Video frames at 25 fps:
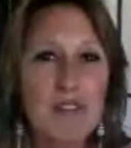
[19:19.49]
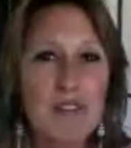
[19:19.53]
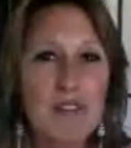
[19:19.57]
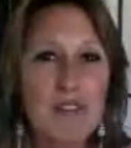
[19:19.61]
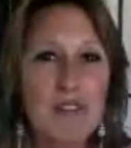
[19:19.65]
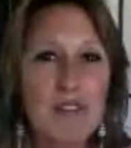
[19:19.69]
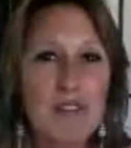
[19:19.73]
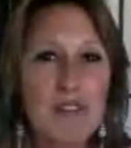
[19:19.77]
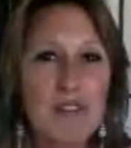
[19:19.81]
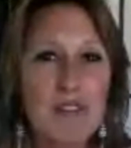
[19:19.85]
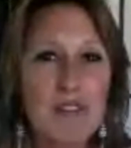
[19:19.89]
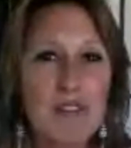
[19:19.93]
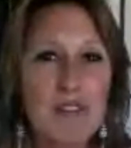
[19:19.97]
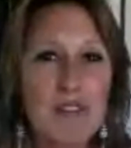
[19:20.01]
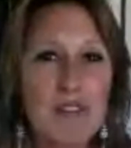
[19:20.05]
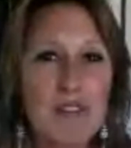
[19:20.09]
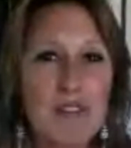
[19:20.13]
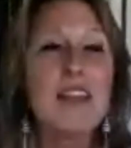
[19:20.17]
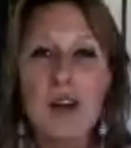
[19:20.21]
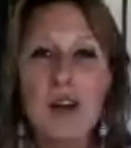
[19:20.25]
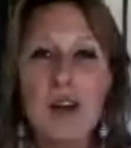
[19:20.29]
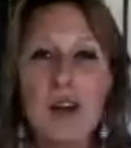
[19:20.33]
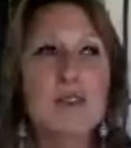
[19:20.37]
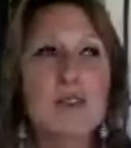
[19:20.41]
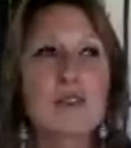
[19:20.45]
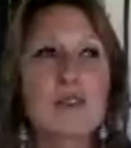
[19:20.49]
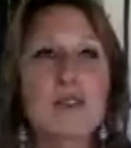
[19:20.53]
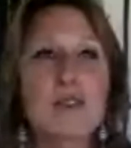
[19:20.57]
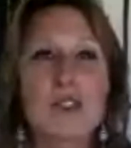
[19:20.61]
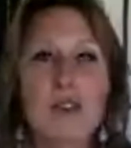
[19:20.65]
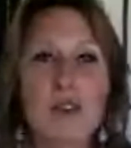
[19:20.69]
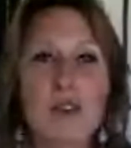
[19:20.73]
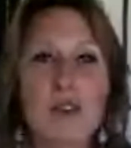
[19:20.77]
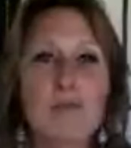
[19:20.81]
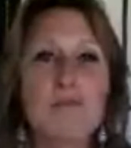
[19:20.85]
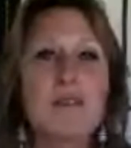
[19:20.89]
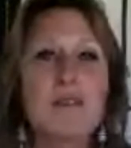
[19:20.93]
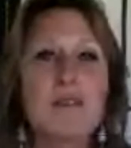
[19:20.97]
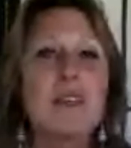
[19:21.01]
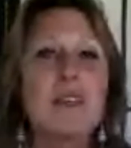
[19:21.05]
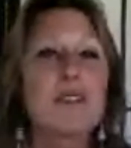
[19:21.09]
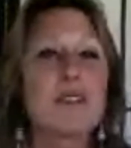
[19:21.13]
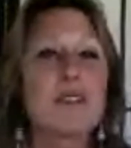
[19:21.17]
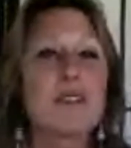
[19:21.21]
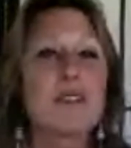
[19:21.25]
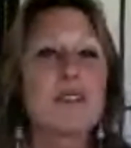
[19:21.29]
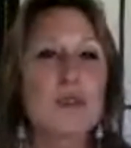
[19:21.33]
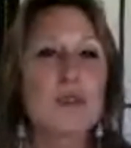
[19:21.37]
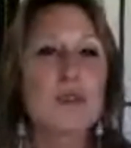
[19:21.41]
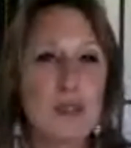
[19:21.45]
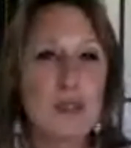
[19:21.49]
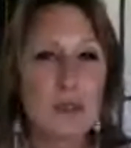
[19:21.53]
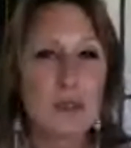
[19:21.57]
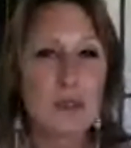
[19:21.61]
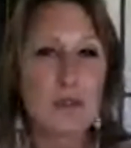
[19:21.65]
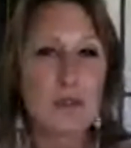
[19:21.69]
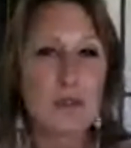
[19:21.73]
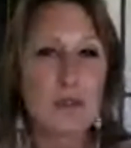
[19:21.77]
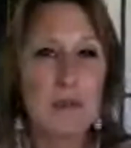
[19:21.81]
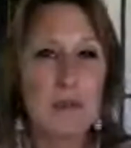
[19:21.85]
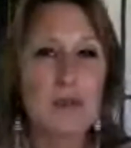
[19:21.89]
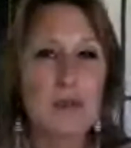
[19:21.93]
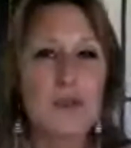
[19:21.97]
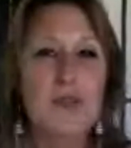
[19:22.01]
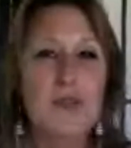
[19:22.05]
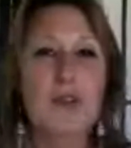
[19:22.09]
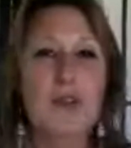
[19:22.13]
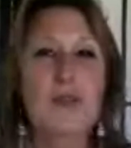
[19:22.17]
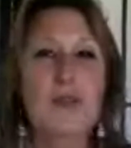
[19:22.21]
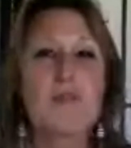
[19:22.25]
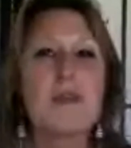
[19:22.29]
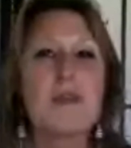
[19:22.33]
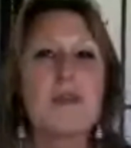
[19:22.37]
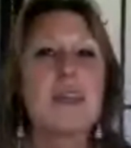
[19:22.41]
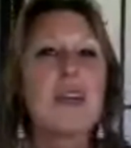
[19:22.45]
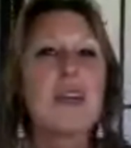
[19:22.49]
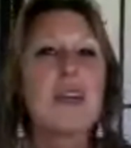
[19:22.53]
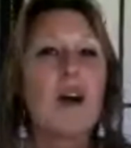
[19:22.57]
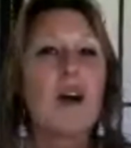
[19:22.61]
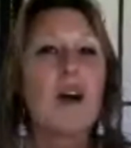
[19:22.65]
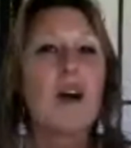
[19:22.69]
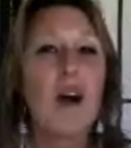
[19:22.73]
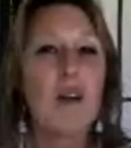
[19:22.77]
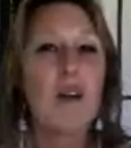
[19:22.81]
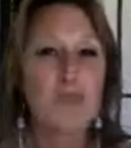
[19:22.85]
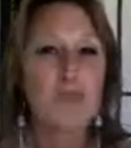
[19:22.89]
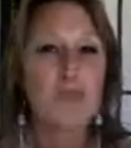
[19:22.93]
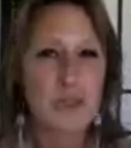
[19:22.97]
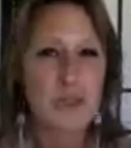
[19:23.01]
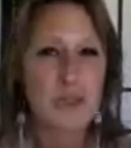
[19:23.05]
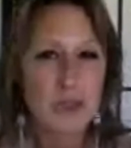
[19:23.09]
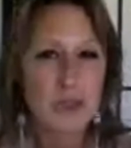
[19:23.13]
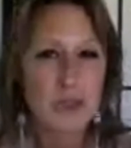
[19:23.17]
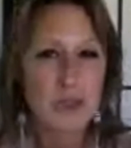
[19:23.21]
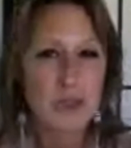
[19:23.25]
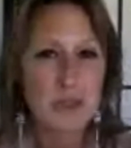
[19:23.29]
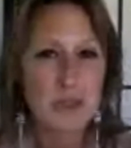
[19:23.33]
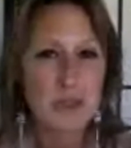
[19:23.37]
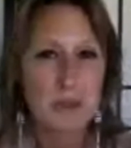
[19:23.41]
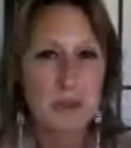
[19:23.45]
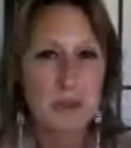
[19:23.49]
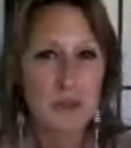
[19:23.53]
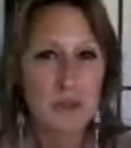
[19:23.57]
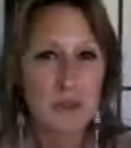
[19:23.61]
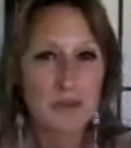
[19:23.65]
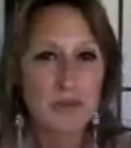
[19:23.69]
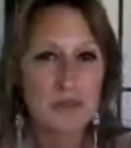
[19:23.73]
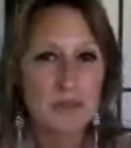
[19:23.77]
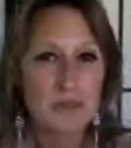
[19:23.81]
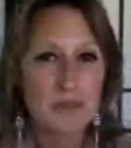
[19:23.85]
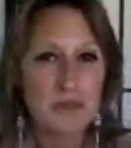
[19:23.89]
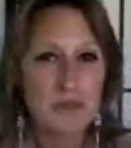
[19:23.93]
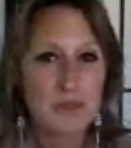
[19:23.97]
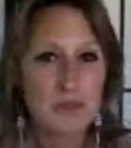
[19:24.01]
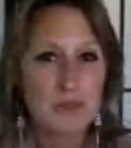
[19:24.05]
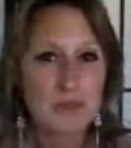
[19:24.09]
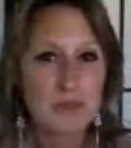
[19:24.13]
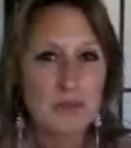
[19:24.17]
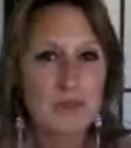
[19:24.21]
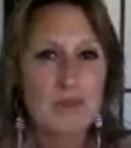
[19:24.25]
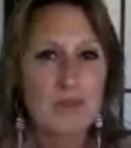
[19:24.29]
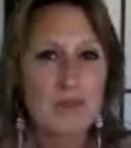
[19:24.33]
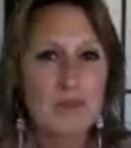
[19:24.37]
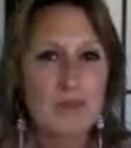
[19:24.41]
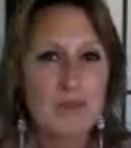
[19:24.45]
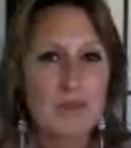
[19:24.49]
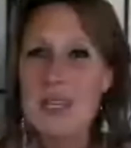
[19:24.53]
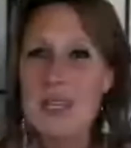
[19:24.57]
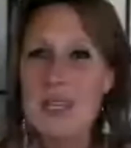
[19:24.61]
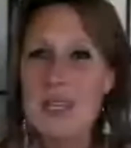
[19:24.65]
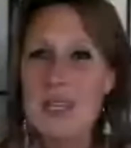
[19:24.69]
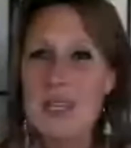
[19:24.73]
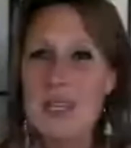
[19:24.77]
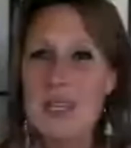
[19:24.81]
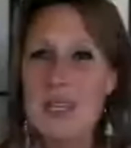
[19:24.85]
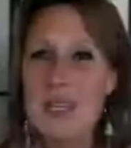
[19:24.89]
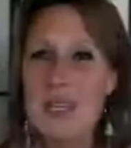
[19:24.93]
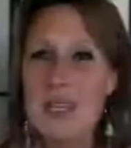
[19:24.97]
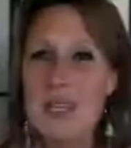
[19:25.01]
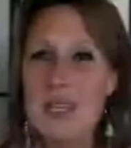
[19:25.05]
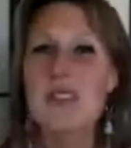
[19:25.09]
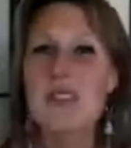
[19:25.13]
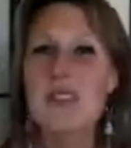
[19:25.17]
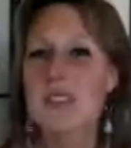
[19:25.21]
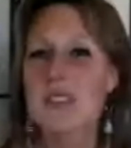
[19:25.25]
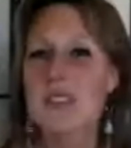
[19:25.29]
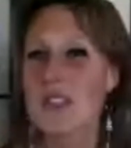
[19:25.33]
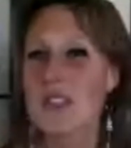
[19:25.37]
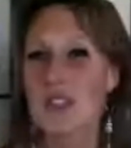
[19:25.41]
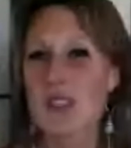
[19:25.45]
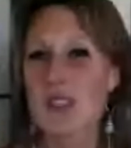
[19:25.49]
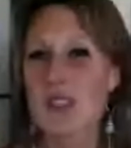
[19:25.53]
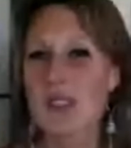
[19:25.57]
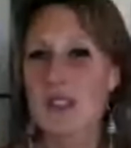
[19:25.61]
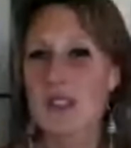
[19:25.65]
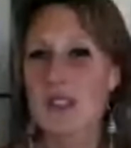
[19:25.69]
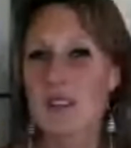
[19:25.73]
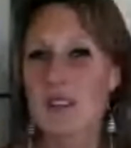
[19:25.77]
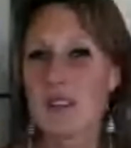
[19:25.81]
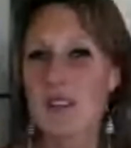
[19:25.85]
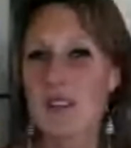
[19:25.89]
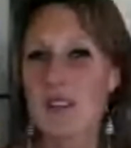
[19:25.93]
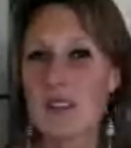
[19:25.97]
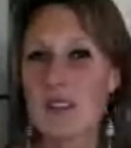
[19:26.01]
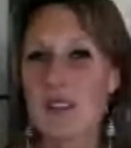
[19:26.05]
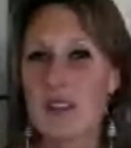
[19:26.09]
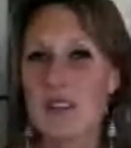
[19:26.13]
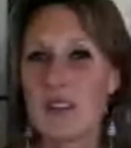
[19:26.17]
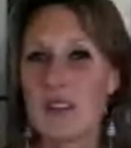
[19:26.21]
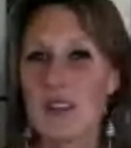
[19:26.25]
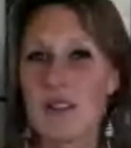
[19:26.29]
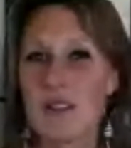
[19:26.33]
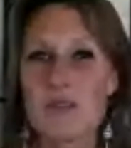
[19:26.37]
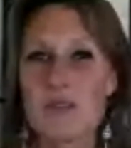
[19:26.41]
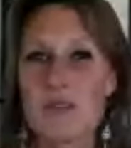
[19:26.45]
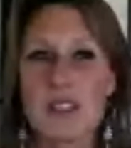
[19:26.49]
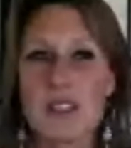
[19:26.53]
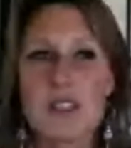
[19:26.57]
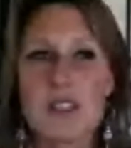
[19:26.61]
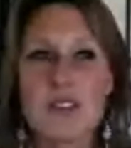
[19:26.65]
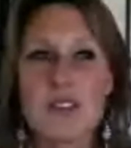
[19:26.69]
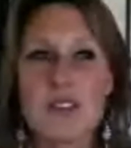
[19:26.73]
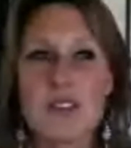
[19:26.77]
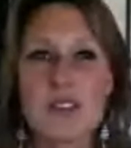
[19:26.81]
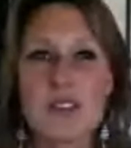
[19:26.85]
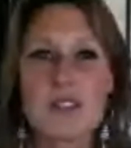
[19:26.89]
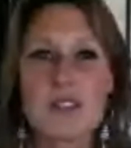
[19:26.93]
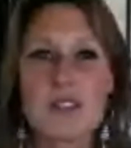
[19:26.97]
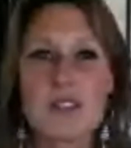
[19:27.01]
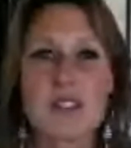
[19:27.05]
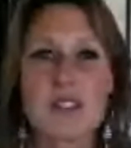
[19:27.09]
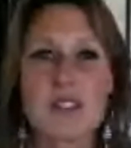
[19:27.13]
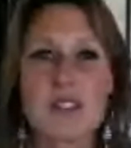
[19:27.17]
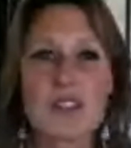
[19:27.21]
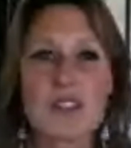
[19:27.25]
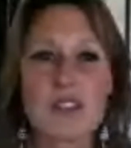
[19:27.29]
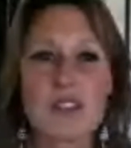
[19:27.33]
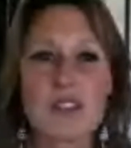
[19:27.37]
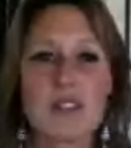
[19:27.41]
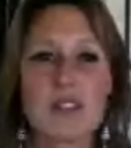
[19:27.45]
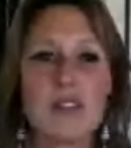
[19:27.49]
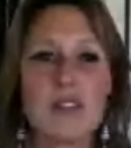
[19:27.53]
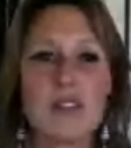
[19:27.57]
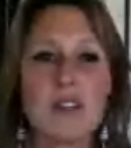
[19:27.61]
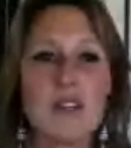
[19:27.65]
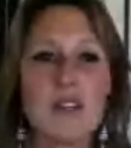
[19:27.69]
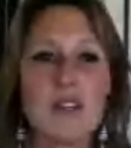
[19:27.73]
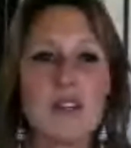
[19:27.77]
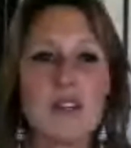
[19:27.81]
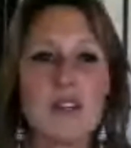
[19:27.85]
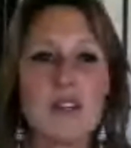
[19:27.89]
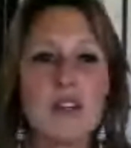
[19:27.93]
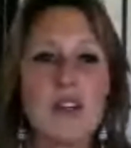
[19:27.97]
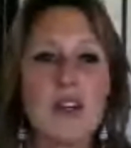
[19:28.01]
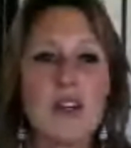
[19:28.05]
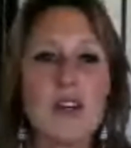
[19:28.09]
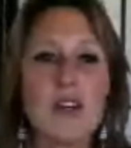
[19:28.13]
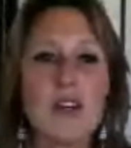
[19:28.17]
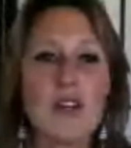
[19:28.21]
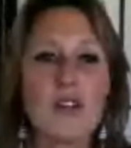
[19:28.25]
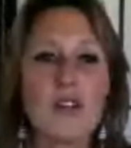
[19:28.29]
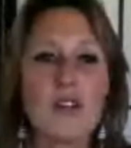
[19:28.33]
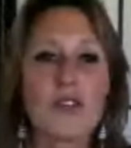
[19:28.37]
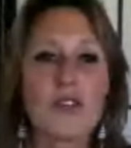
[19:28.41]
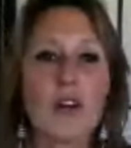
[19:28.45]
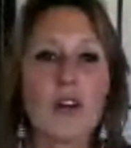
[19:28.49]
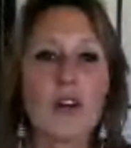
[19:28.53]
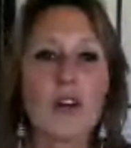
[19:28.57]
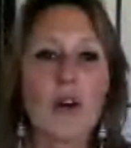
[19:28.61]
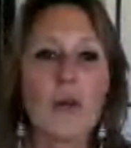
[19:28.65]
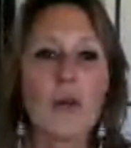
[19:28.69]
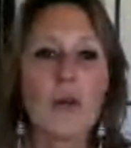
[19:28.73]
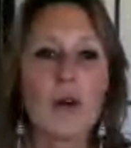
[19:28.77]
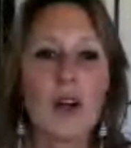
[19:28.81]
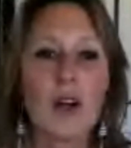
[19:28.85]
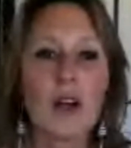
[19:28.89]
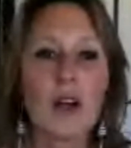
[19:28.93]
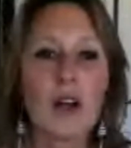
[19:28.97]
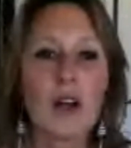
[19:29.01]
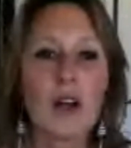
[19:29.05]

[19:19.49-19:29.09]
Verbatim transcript: And now your job is to start being in service to people, start making offers to people. And it's just a decision it really is just a decision. So